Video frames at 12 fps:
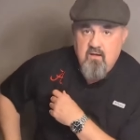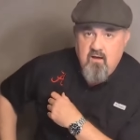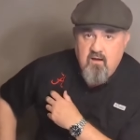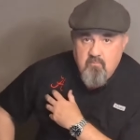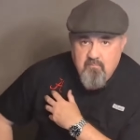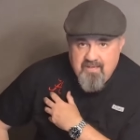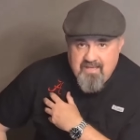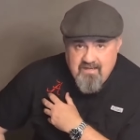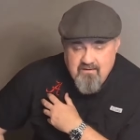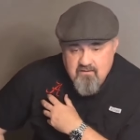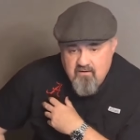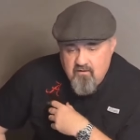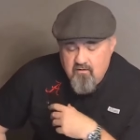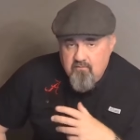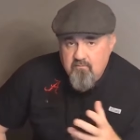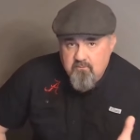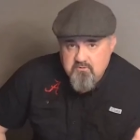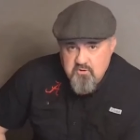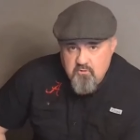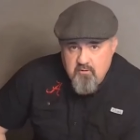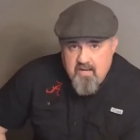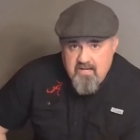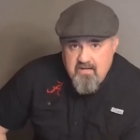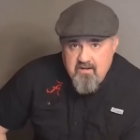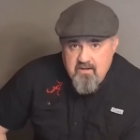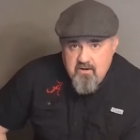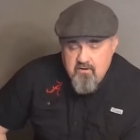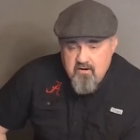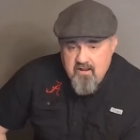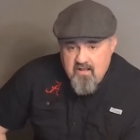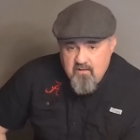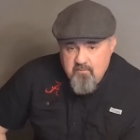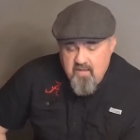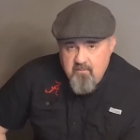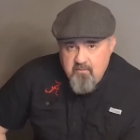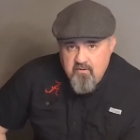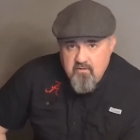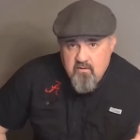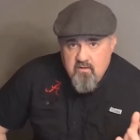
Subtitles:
it was created here in Alabama.